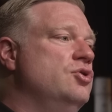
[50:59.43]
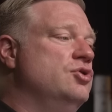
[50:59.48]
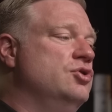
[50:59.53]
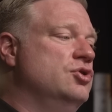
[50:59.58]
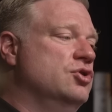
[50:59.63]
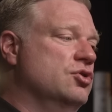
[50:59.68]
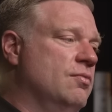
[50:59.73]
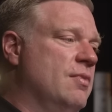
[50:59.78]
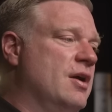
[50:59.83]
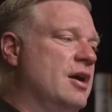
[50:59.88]

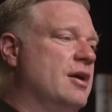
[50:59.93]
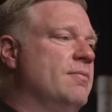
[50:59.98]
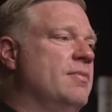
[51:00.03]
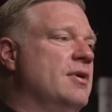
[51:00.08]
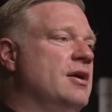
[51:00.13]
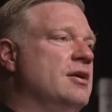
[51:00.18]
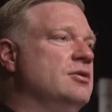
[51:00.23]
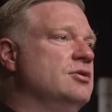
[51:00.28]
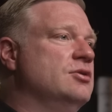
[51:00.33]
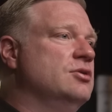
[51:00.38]
to Mike
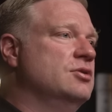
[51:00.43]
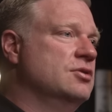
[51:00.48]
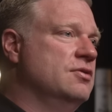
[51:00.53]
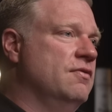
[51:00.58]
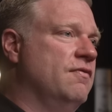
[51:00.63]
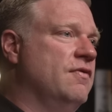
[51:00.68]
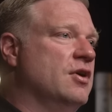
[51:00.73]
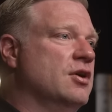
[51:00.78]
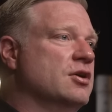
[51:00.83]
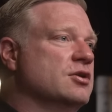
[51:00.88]
Pence,
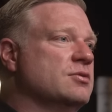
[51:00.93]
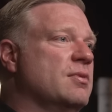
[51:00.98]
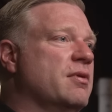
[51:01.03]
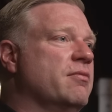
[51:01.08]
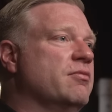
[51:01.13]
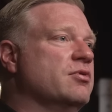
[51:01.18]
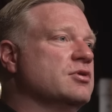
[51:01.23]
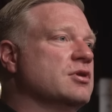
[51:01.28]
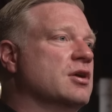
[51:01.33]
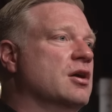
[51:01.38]
to various
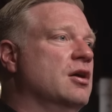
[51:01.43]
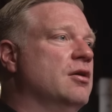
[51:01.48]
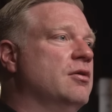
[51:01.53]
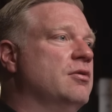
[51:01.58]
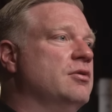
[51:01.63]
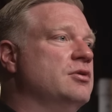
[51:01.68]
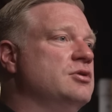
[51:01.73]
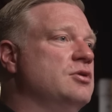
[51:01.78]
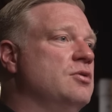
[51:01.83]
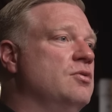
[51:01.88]
members of
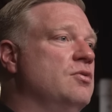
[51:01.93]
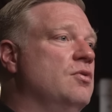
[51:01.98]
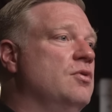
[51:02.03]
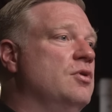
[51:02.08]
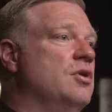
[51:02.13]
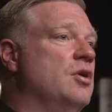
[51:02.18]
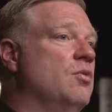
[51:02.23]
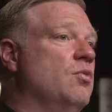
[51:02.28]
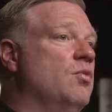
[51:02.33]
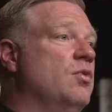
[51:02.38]
Congress,
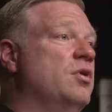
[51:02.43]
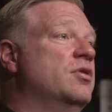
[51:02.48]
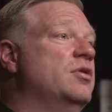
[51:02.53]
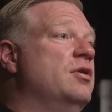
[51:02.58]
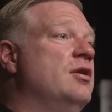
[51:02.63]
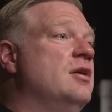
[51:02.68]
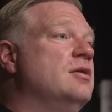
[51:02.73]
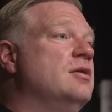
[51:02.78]
you know, with the